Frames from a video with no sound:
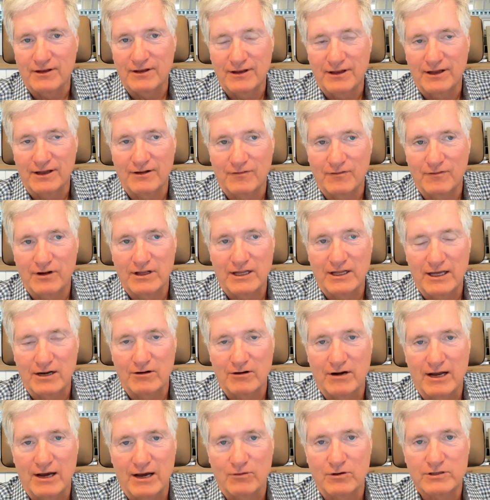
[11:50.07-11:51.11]
when the
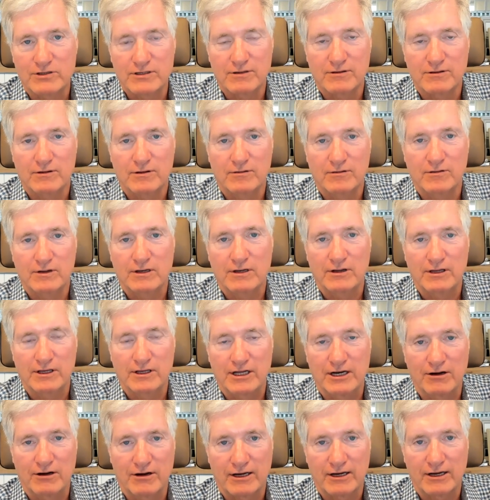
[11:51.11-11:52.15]
internet
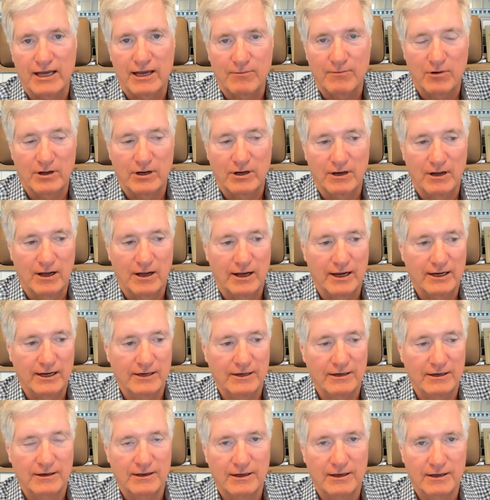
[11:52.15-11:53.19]
came online,
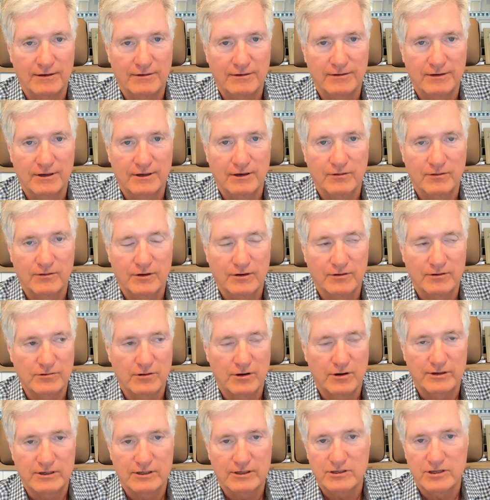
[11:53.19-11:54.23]
and there's all
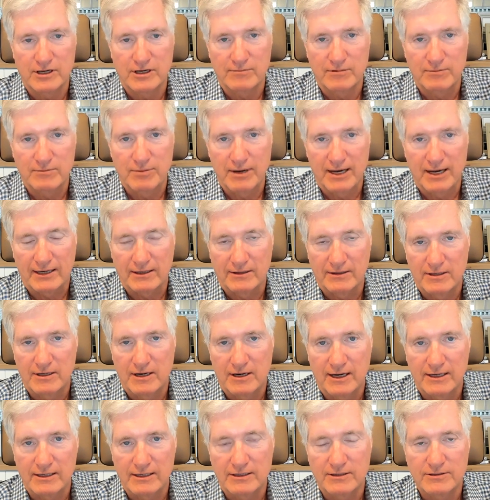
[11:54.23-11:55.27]
the excitement back in the
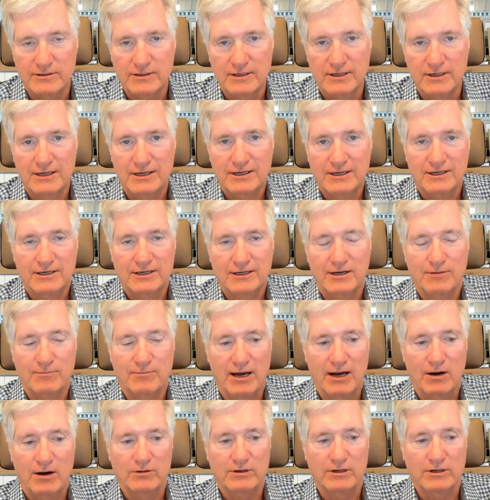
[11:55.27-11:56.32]
'90s
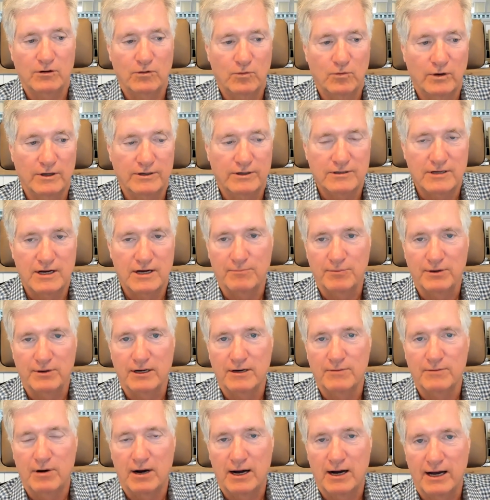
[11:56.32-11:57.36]
about which company to
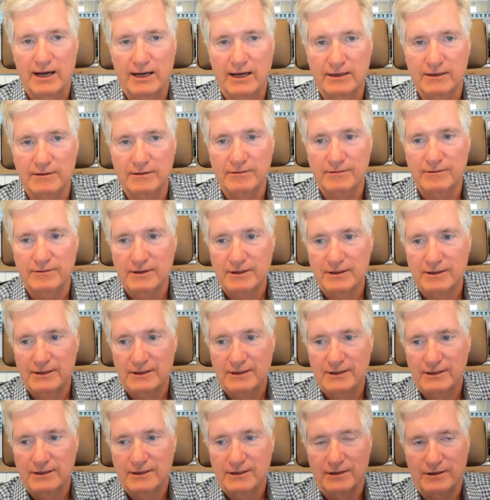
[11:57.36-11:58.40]
buy, and
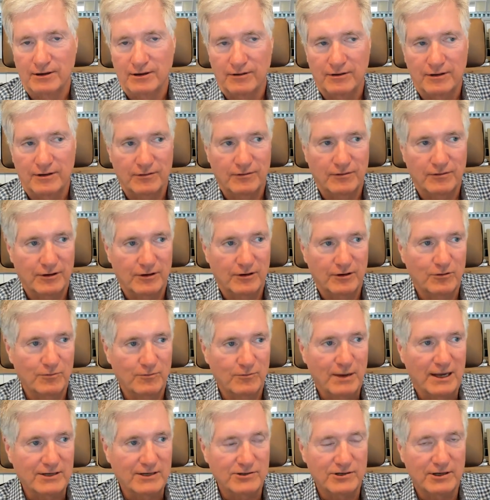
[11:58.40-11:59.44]
they're
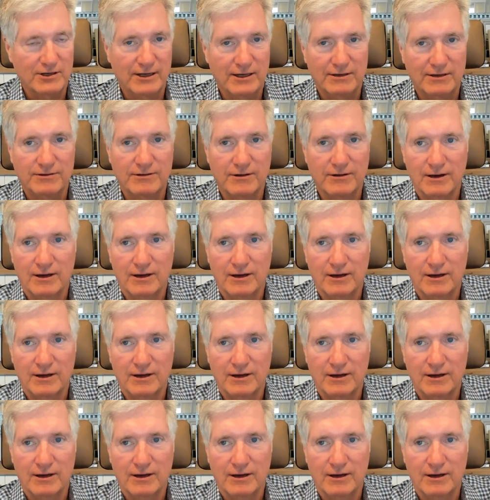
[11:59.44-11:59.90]
basing it